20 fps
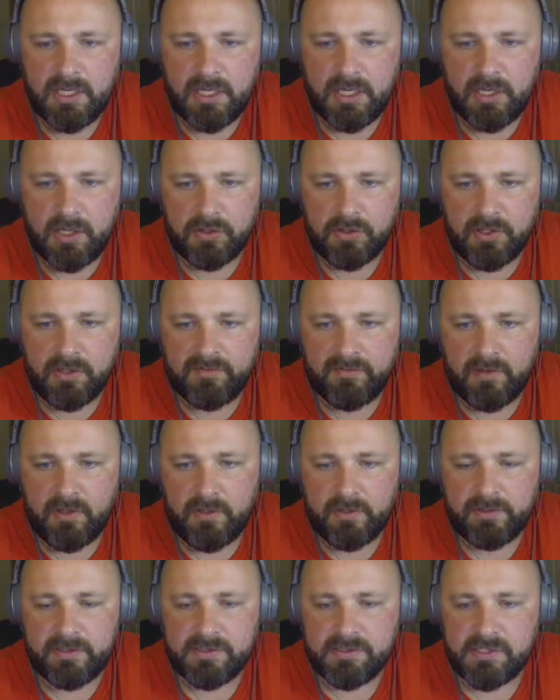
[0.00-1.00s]
uh, you have
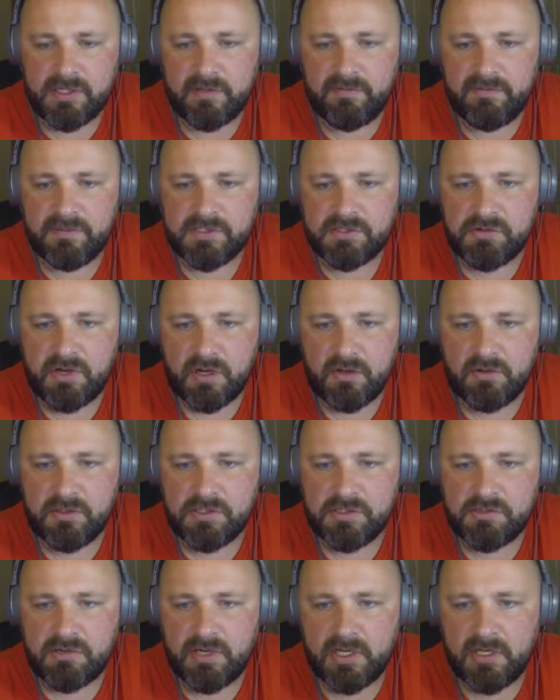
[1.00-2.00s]
all the service
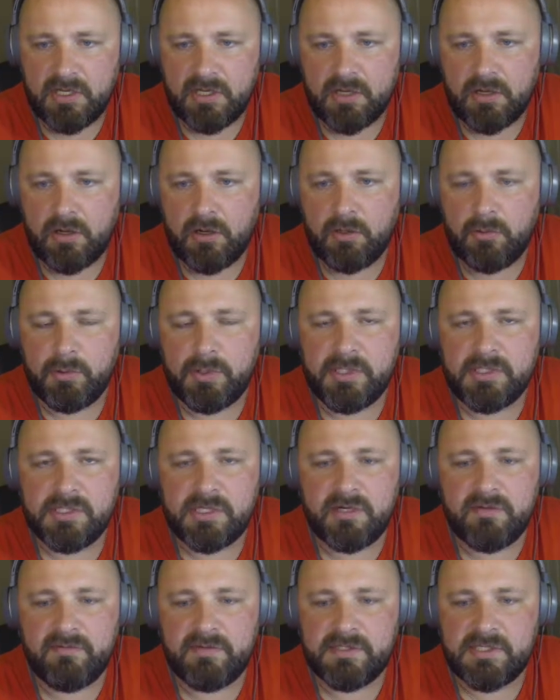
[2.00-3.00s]
records right here always
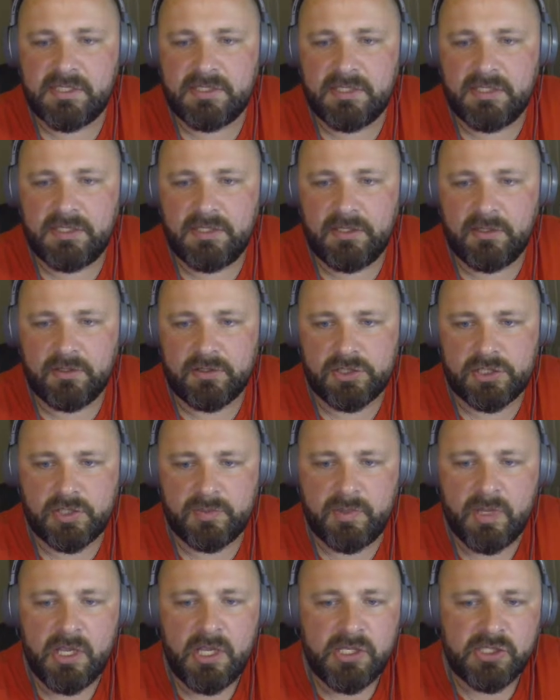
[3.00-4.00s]
service at the dealership
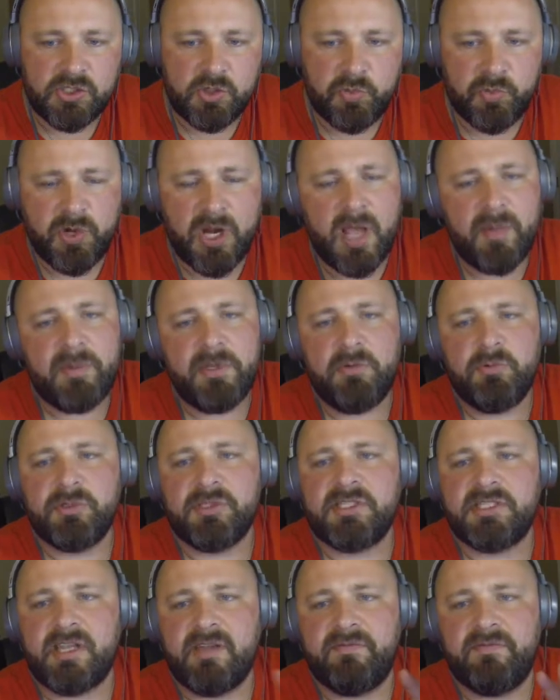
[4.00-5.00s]
so probably
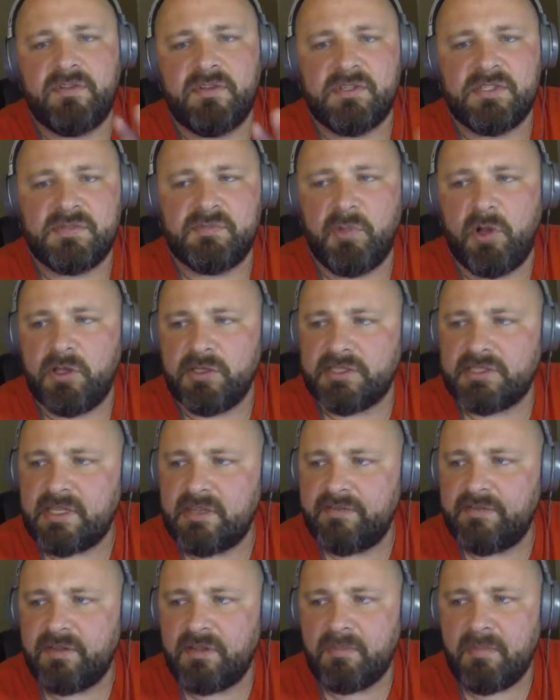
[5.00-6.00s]
was something small
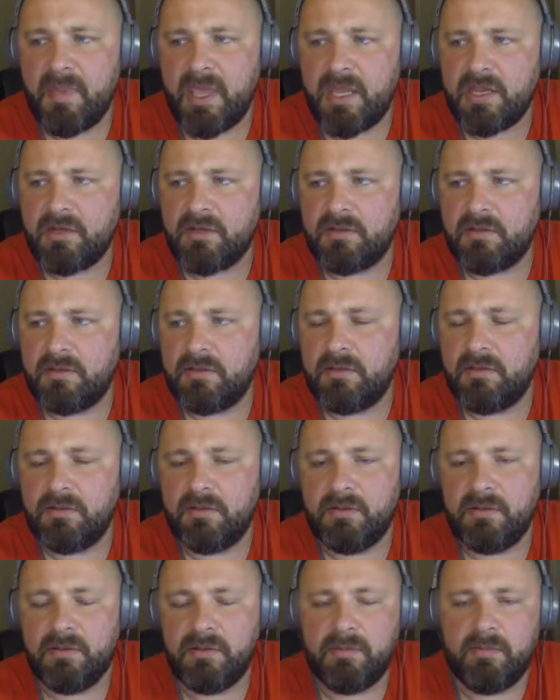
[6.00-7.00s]
something minor uh, uh,
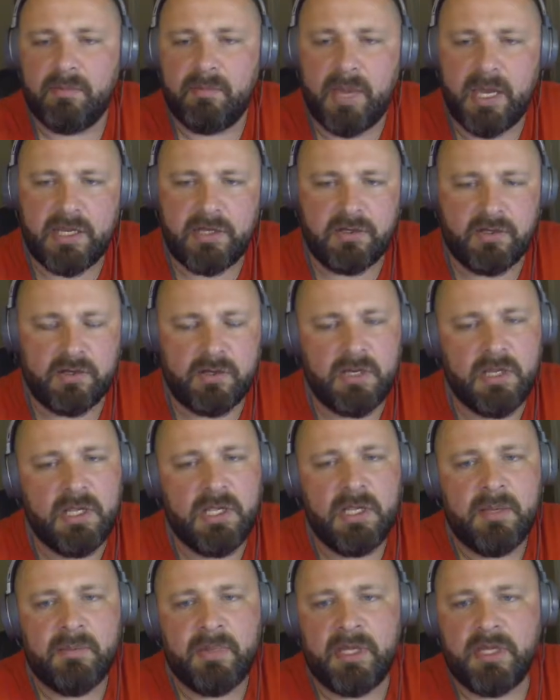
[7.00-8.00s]
minor
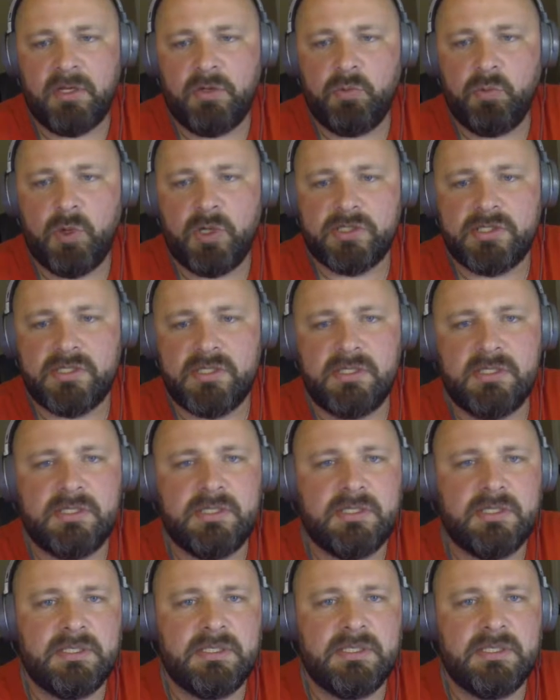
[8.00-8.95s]
but it wasn't